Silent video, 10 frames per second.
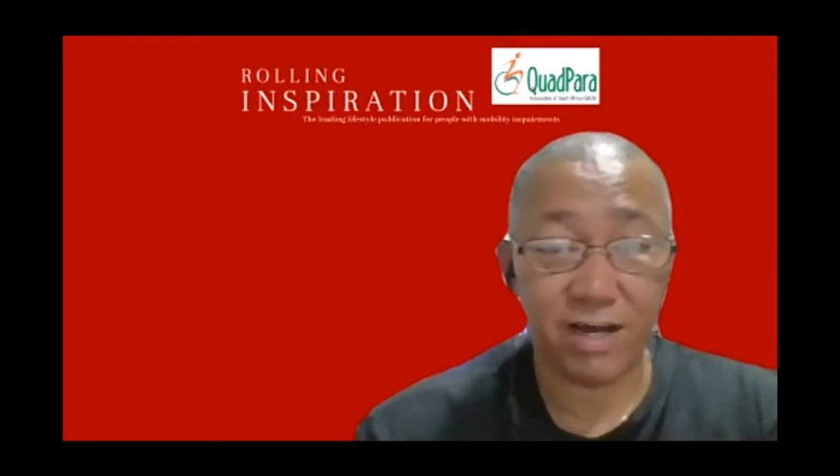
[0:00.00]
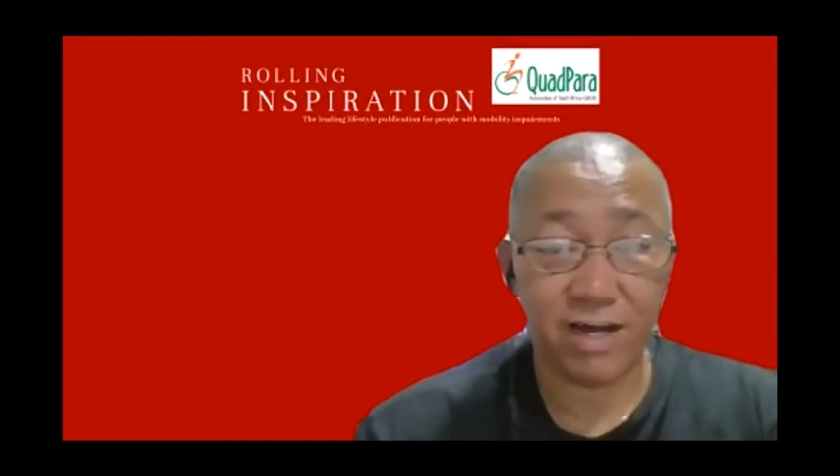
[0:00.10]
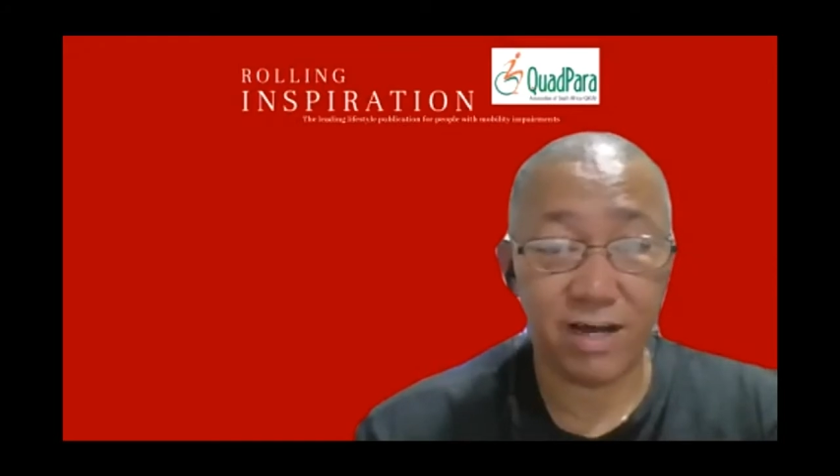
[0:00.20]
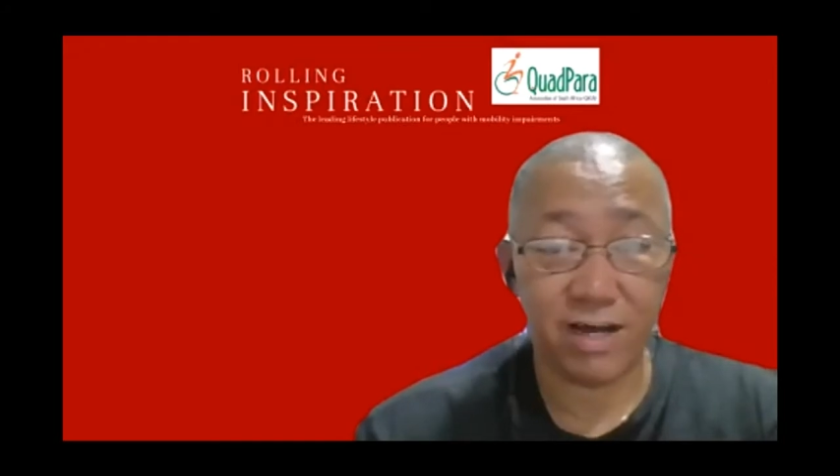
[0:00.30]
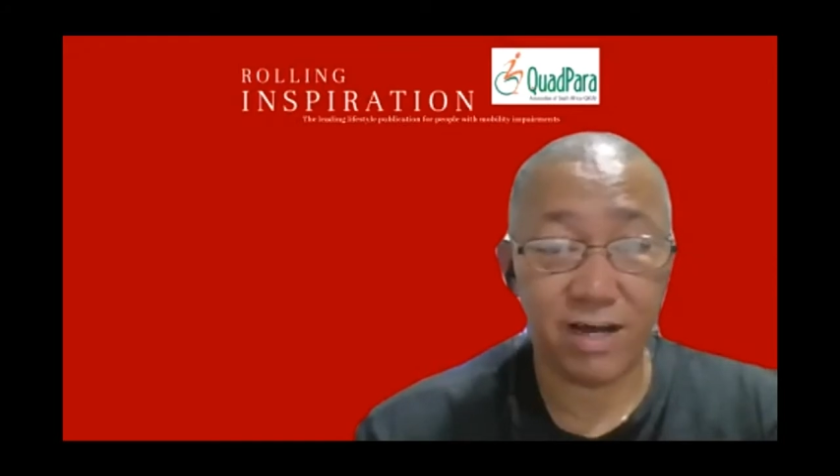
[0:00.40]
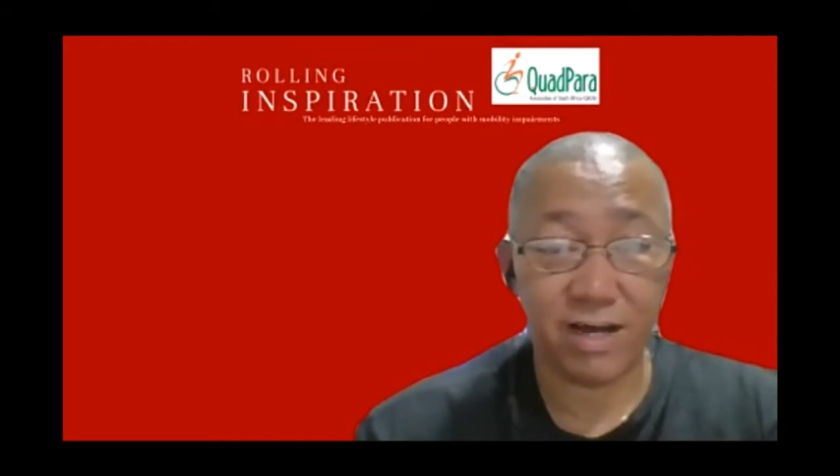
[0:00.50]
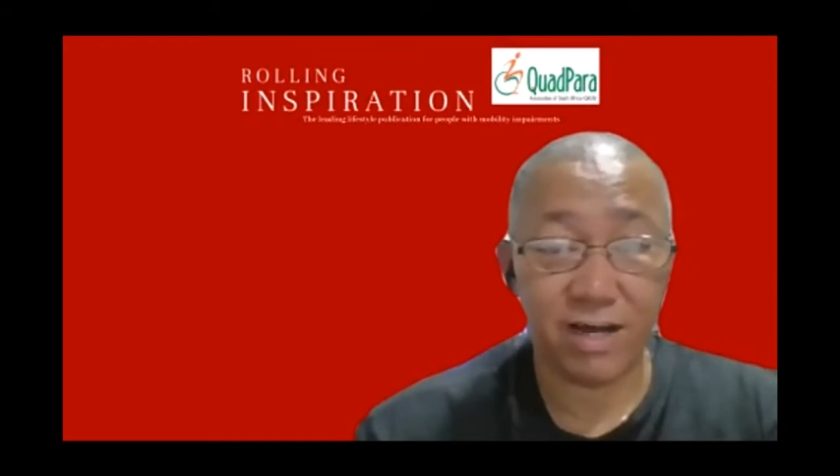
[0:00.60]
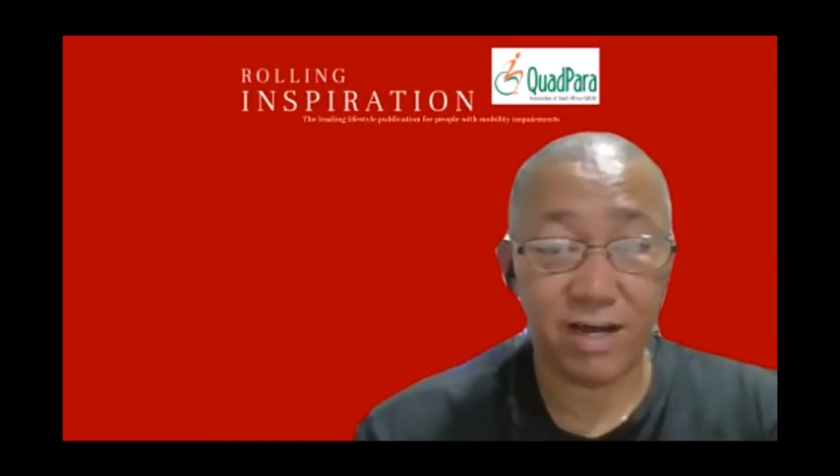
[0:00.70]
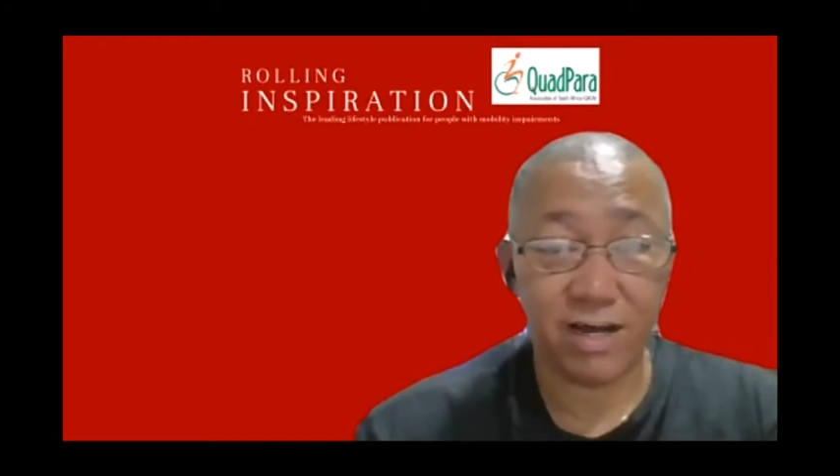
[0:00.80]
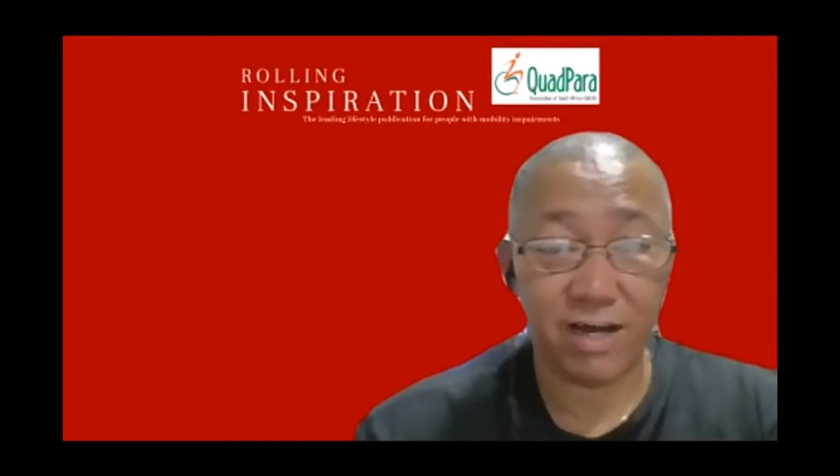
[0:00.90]
now that
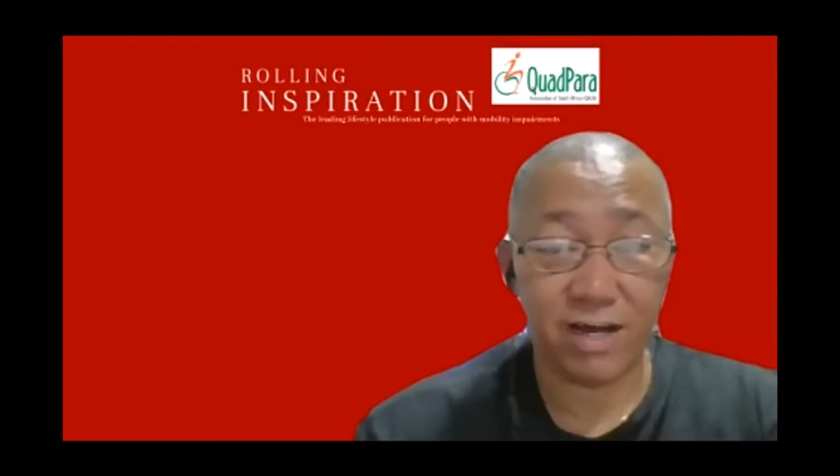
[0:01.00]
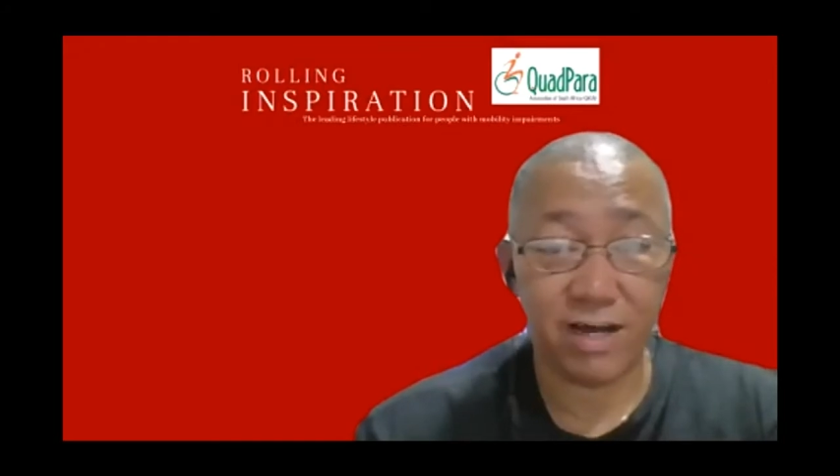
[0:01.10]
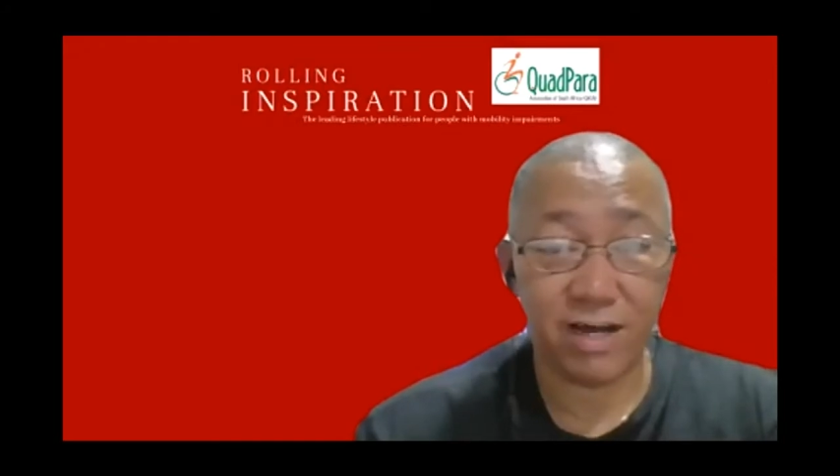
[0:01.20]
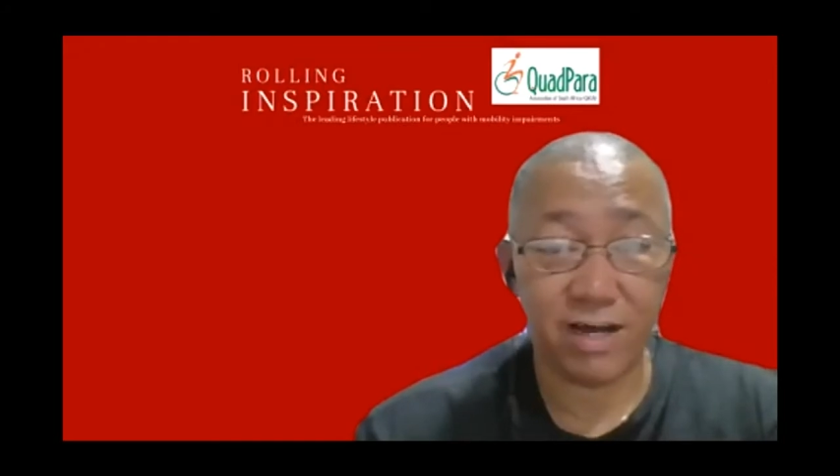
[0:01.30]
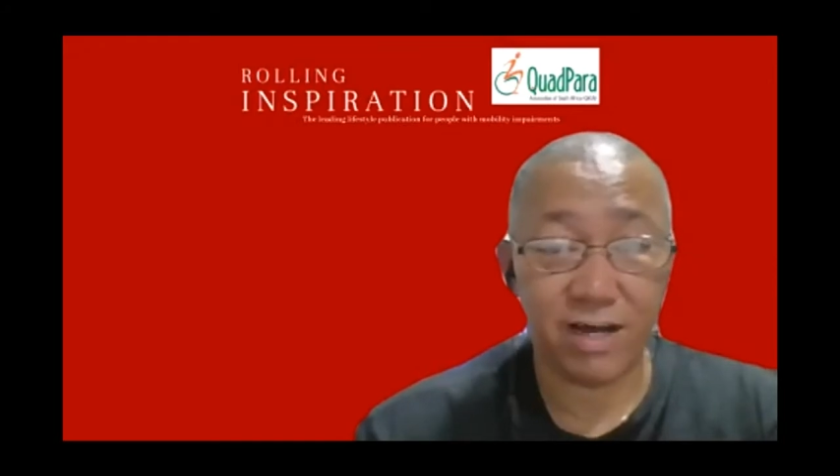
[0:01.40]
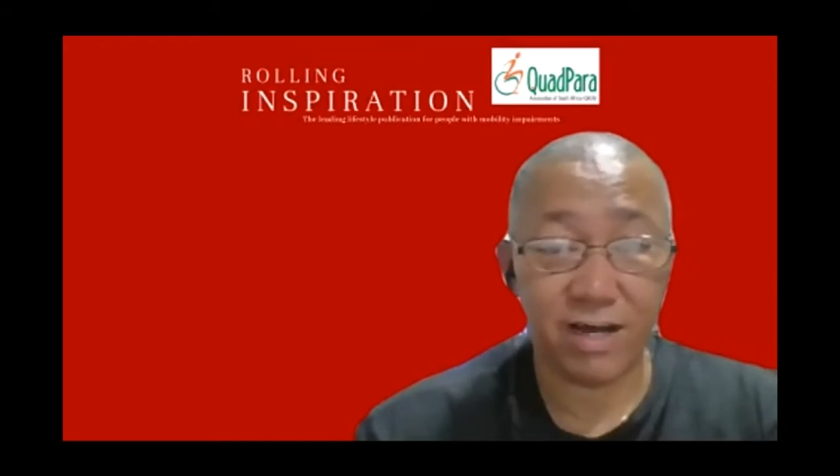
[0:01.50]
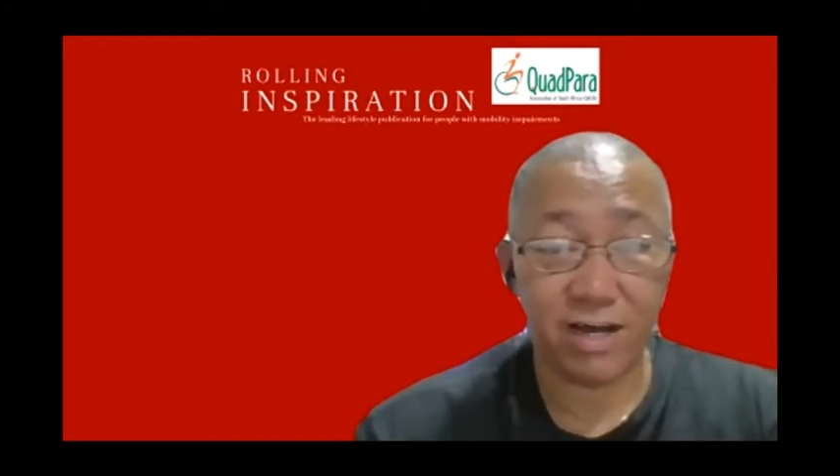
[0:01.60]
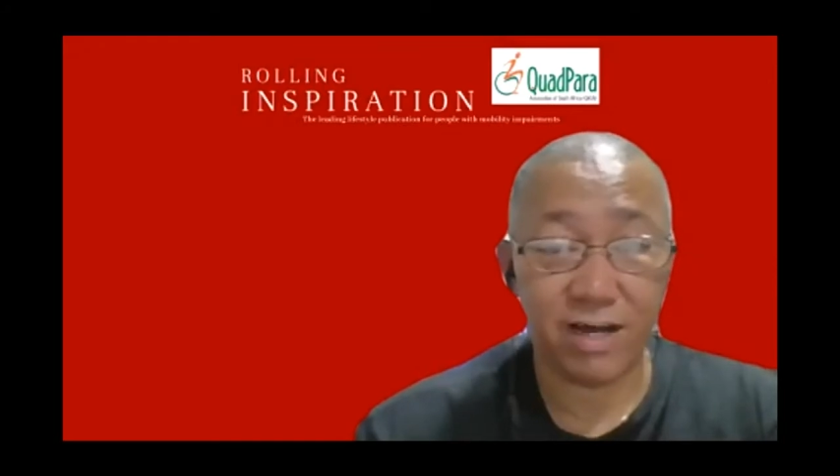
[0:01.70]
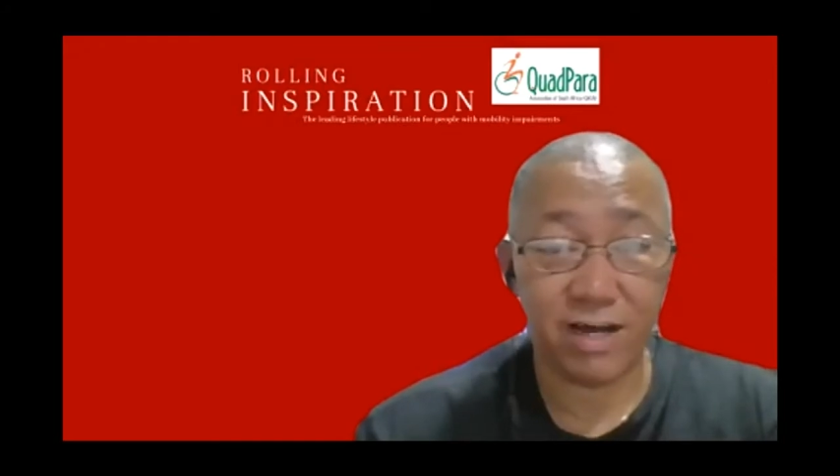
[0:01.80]
you have